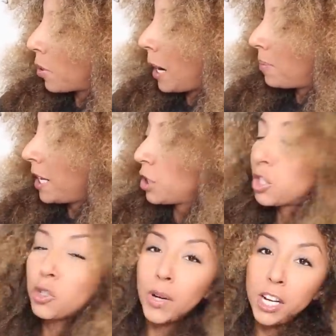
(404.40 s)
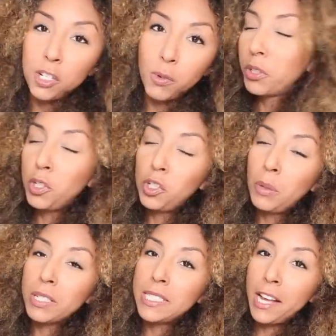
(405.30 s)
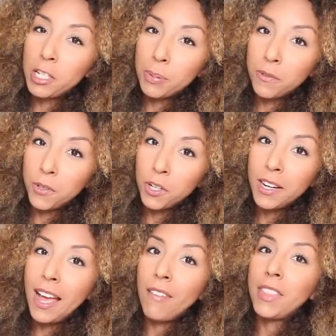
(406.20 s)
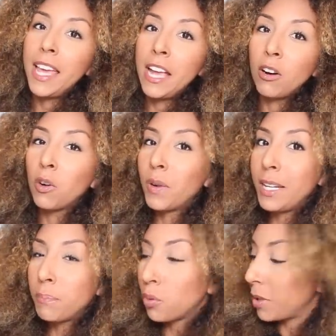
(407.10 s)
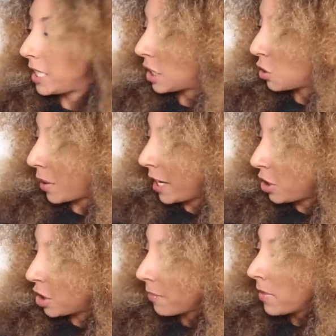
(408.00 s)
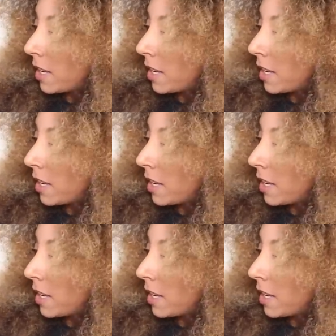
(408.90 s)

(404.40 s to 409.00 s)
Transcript: prepped and stretched, which is usually what stylists prefer to have the hair already pre-stretched.